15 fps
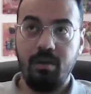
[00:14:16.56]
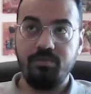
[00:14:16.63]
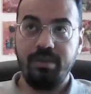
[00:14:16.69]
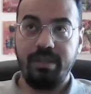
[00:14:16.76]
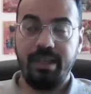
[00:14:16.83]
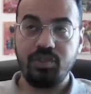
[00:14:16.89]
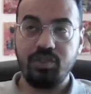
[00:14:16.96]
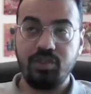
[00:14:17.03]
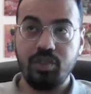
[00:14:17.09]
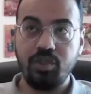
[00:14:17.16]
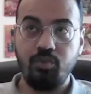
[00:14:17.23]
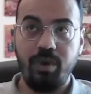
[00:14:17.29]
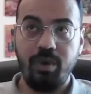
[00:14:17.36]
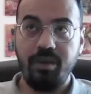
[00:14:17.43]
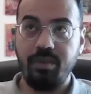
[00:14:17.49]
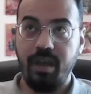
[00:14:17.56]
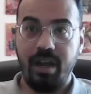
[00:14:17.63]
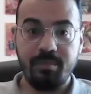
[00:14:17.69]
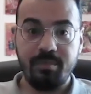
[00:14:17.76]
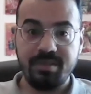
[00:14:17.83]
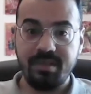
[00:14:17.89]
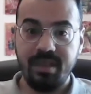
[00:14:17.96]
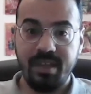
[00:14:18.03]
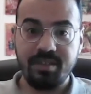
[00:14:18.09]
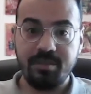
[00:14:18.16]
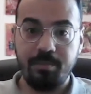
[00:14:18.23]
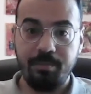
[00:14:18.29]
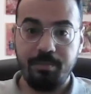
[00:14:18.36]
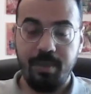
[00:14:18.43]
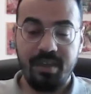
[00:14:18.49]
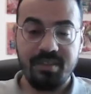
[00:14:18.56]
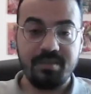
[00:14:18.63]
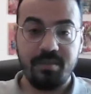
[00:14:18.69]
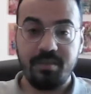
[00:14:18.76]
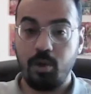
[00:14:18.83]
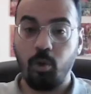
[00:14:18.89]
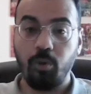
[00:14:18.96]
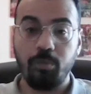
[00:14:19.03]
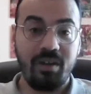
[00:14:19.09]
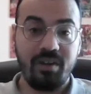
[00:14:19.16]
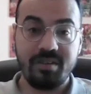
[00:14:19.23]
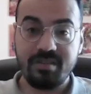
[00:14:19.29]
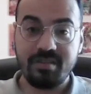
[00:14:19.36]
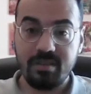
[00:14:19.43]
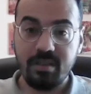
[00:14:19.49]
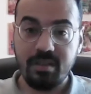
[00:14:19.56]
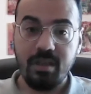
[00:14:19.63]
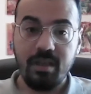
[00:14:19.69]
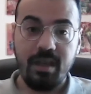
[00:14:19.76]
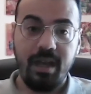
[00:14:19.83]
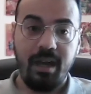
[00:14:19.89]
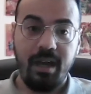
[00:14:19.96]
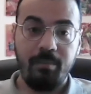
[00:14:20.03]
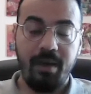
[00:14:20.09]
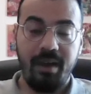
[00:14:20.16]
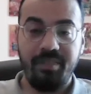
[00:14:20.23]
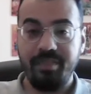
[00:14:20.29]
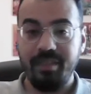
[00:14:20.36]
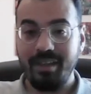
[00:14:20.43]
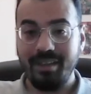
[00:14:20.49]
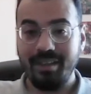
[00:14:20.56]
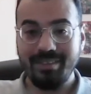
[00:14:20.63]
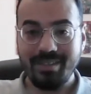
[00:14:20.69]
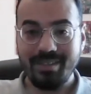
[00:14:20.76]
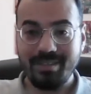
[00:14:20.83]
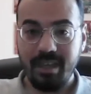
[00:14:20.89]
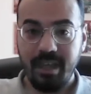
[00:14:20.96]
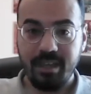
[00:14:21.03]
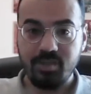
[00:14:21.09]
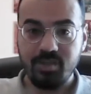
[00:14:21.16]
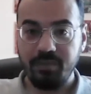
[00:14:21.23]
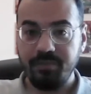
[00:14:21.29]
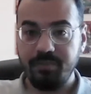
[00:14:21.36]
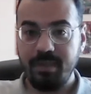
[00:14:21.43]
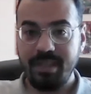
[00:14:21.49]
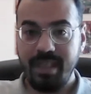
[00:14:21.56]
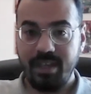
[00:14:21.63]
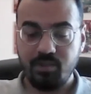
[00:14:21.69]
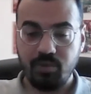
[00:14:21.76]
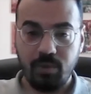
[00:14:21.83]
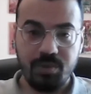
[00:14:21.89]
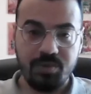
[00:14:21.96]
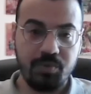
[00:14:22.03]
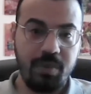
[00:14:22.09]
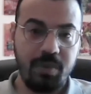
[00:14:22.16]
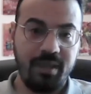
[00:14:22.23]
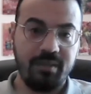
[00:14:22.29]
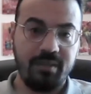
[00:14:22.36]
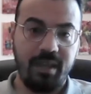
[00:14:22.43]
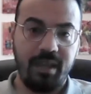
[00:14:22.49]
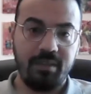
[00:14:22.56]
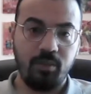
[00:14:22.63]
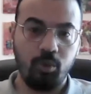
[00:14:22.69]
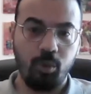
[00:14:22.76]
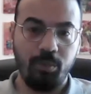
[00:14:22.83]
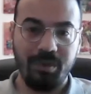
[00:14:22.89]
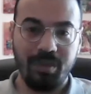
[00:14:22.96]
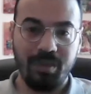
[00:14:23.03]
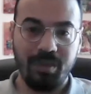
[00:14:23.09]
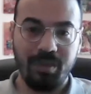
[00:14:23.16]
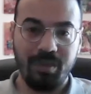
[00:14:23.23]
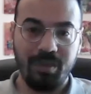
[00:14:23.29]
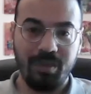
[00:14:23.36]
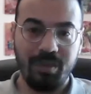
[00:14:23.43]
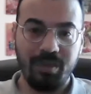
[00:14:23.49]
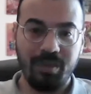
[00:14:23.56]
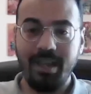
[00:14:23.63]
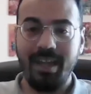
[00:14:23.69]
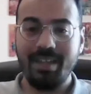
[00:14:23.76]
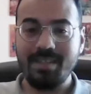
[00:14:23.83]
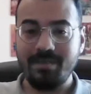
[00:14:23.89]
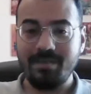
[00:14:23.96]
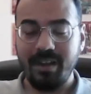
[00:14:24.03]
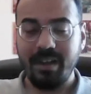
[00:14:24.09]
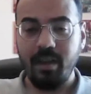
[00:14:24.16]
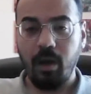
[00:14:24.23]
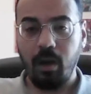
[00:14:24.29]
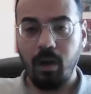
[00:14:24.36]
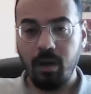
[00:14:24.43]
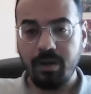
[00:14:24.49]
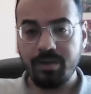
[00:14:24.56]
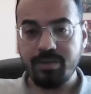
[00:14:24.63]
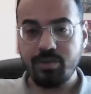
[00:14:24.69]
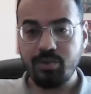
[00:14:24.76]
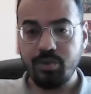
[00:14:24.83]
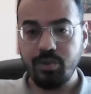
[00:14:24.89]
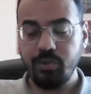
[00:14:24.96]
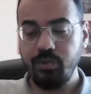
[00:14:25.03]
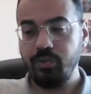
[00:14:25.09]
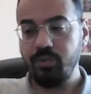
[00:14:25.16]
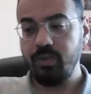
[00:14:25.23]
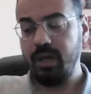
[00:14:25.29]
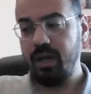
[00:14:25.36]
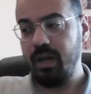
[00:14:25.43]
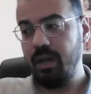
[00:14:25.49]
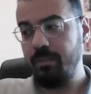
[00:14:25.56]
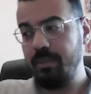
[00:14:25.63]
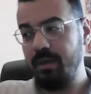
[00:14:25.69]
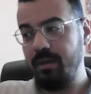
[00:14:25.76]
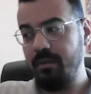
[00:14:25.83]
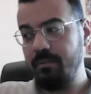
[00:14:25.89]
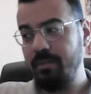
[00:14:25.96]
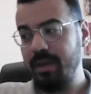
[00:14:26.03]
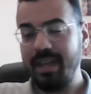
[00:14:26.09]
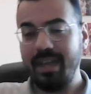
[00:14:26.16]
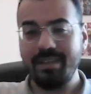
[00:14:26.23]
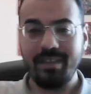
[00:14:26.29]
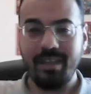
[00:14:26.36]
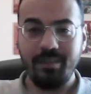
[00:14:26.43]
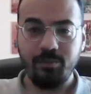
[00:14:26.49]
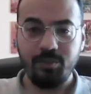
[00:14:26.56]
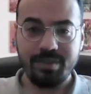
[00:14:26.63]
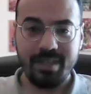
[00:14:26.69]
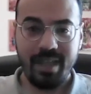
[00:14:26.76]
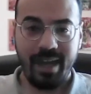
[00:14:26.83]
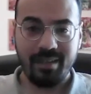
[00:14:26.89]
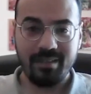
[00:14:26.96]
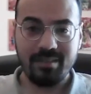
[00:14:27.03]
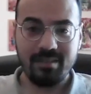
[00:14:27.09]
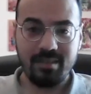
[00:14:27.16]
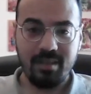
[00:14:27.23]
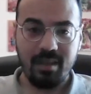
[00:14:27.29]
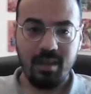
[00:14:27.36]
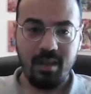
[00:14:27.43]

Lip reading: relations with Arab states based on their own merits. I think in this age of multilateralism and global disorder, it's very hard to make it tit for tat